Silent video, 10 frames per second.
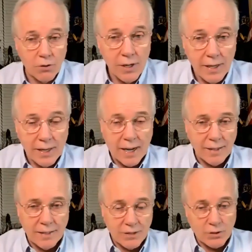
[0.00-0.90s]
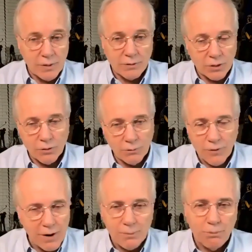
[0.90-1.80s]
uh, there's, a, there's a very
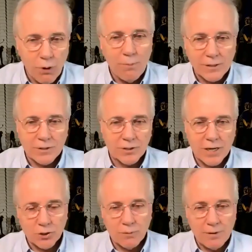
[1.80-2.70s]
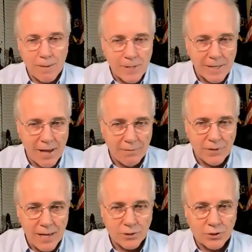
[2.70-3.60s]
robust discussion around that, but the FDA has
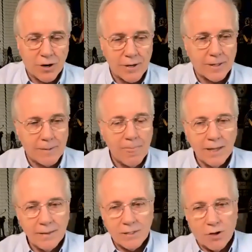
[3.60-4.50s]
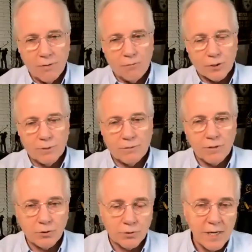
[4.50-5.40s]
targeted these law enforcement
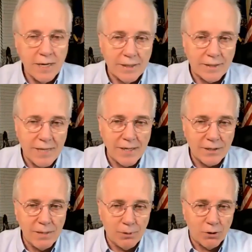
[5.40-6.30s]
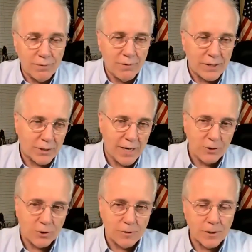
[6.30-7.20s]
officials. The Tennessee Bureau of
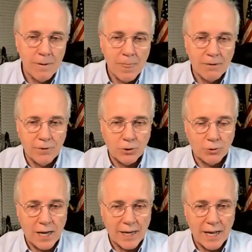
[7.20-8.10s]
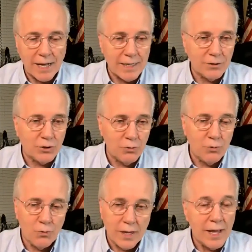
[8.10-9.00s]
Investigations official and I got into,
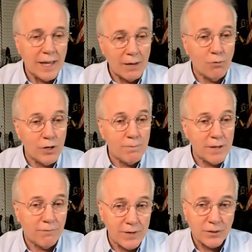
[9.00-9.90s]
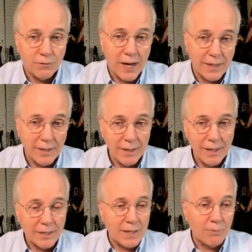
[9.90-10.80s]
it would have been a fistfight,
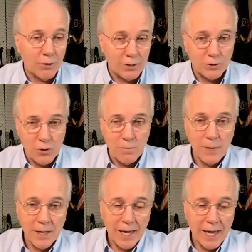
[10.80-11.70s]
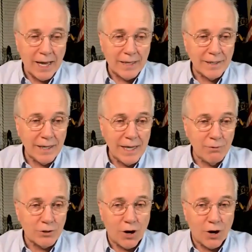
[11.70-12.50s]
except we we're on Zoom. And he was